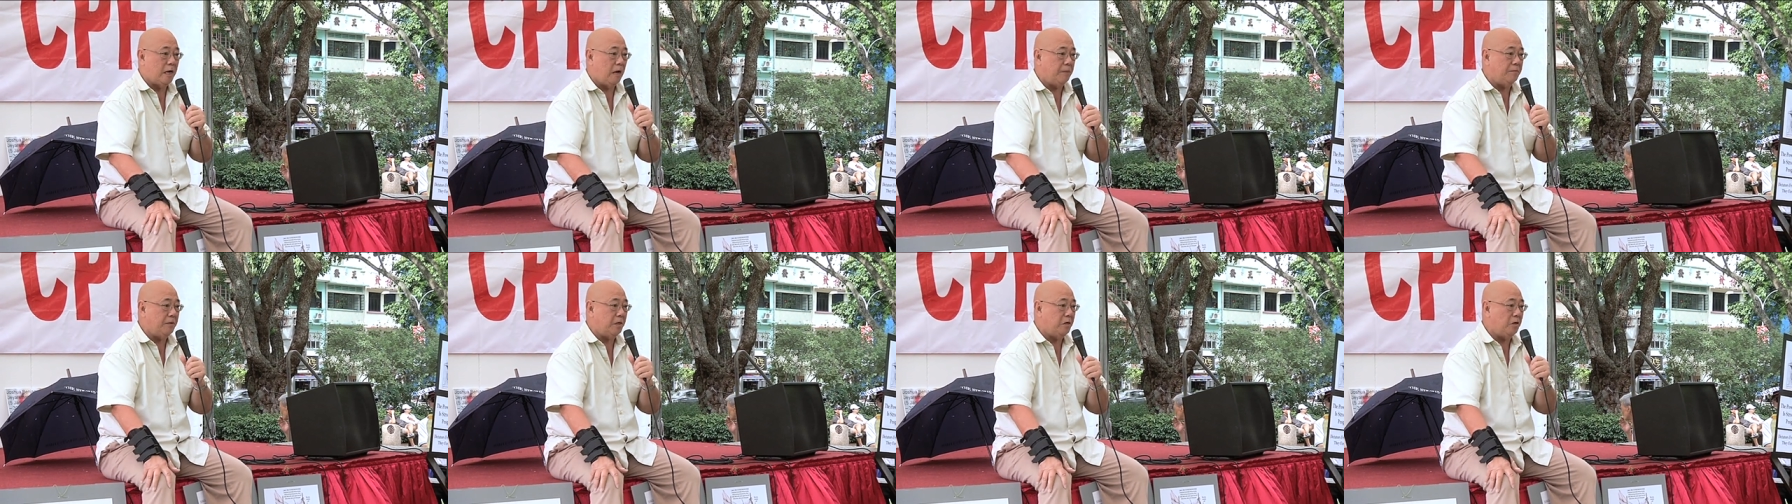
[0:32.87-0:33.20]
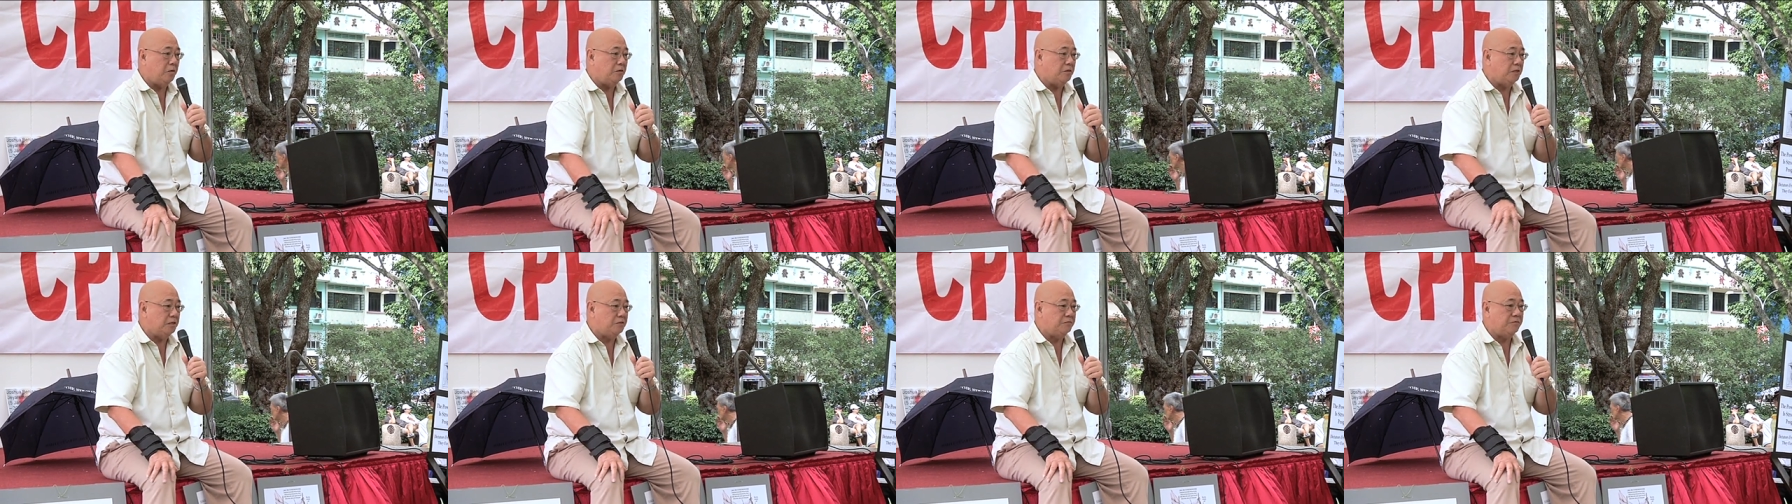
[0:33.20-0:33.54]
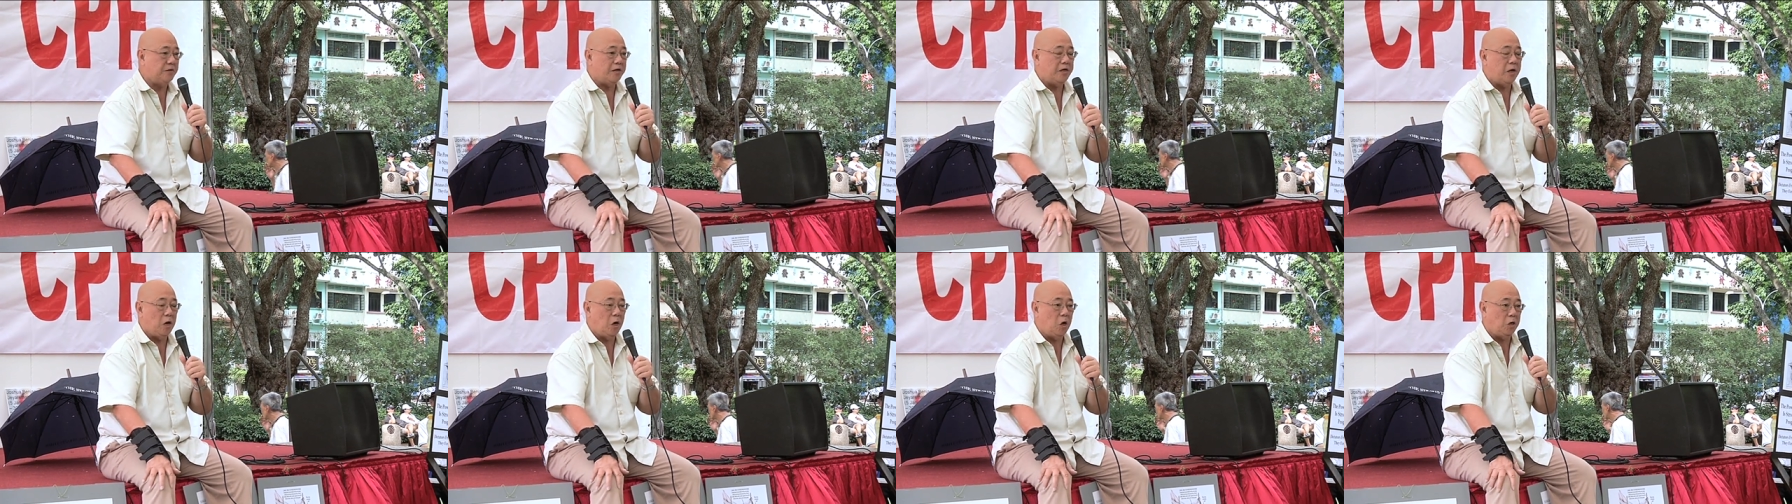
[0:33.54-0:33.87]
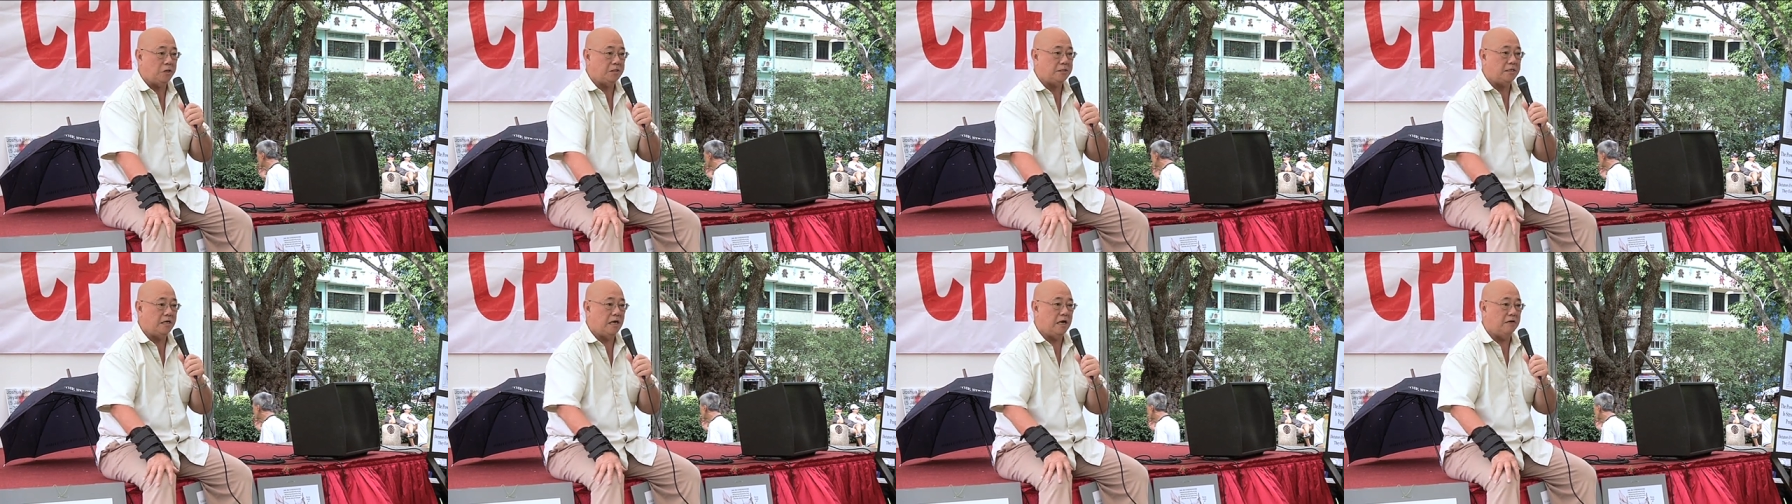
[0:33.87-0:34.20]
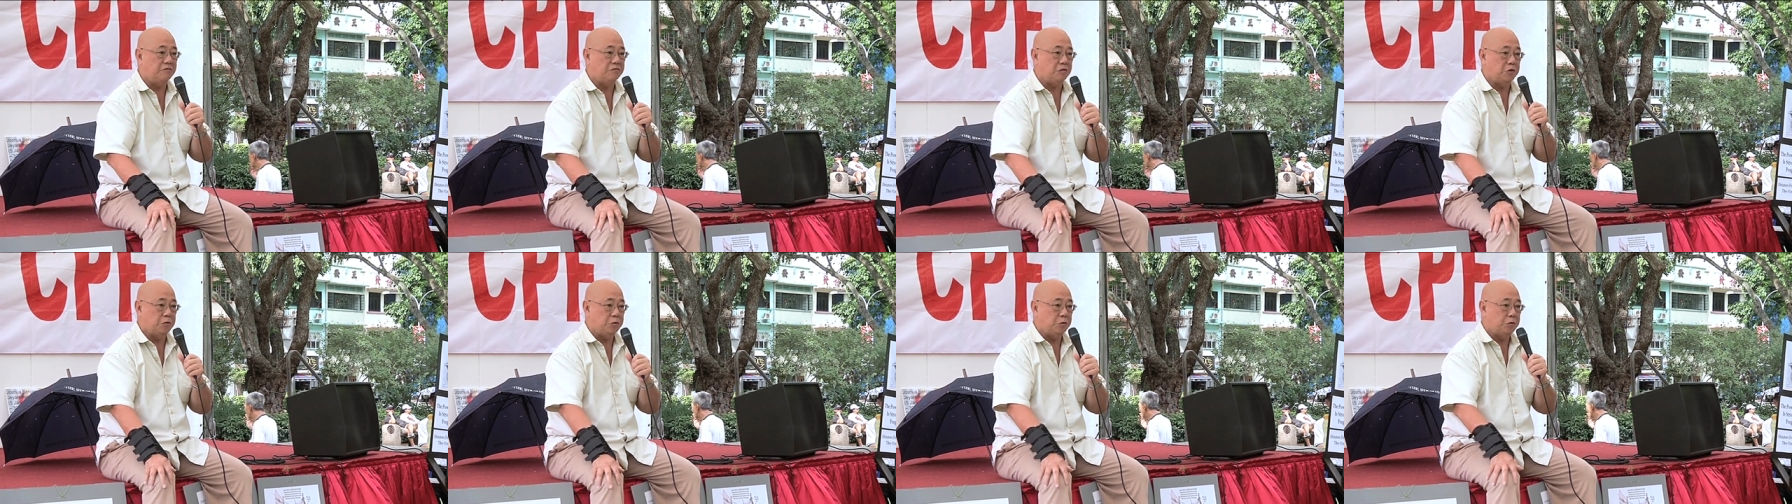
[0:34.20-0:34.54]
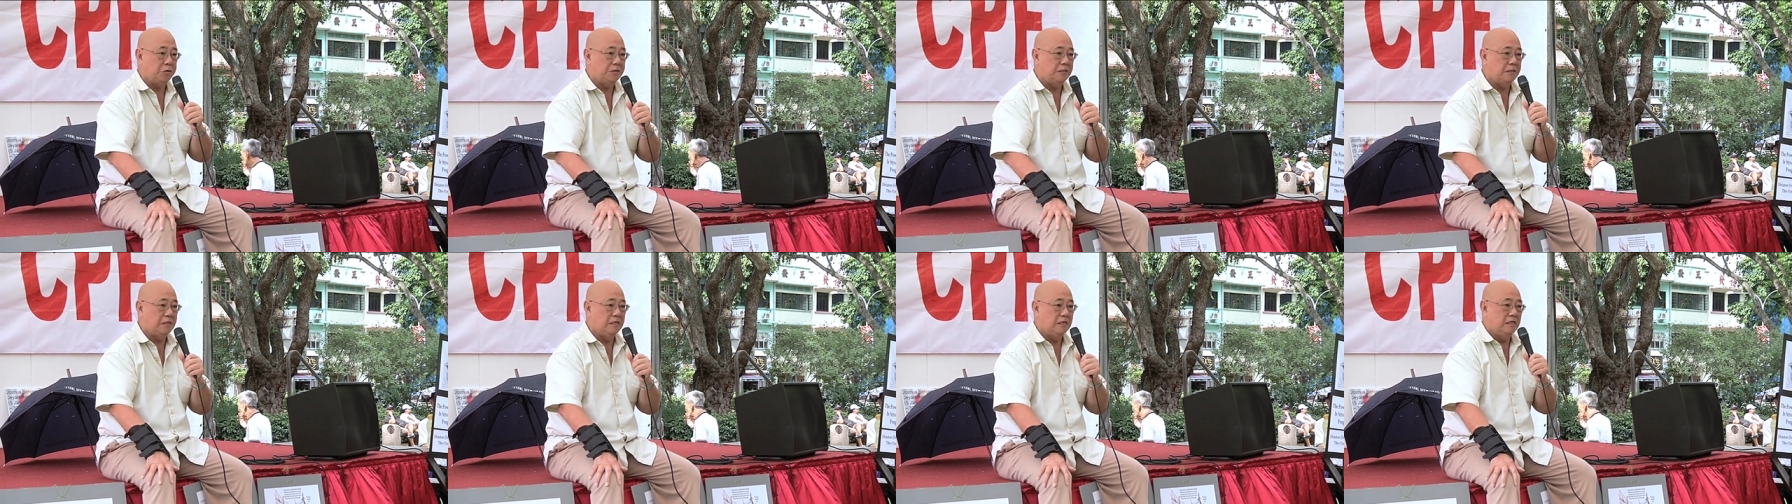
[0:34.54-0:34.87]
coming on this very hot
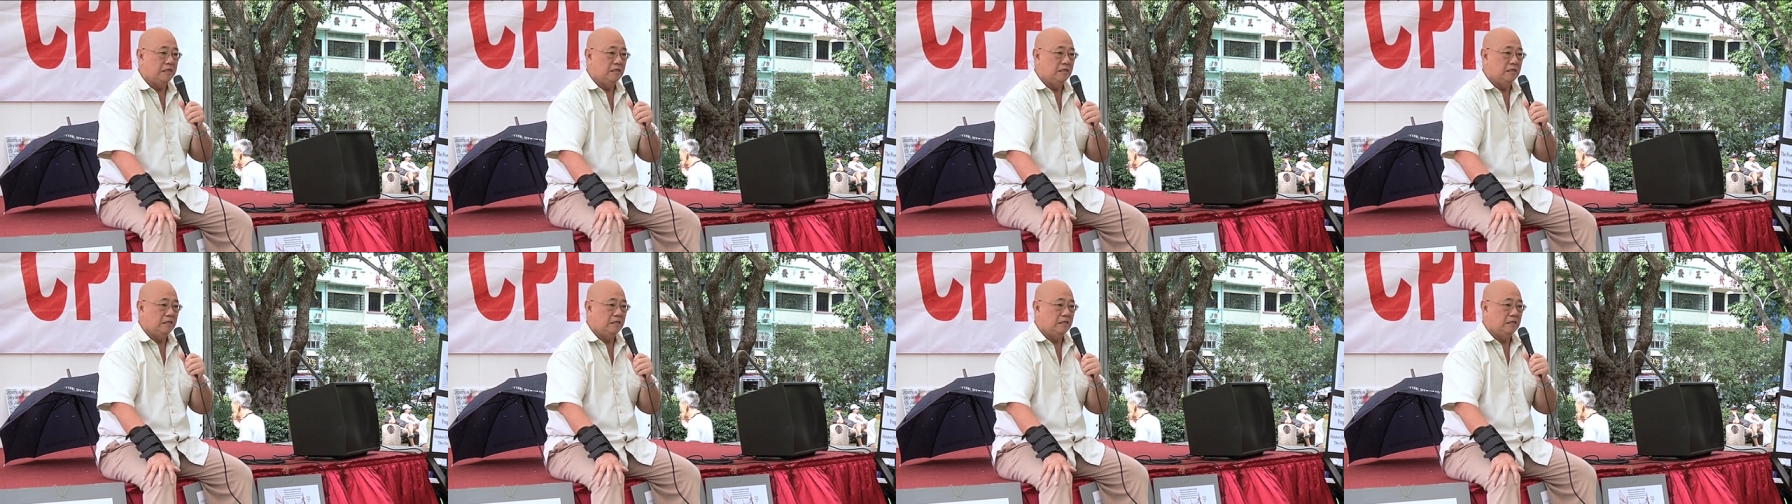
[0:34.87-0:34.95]
afternoon.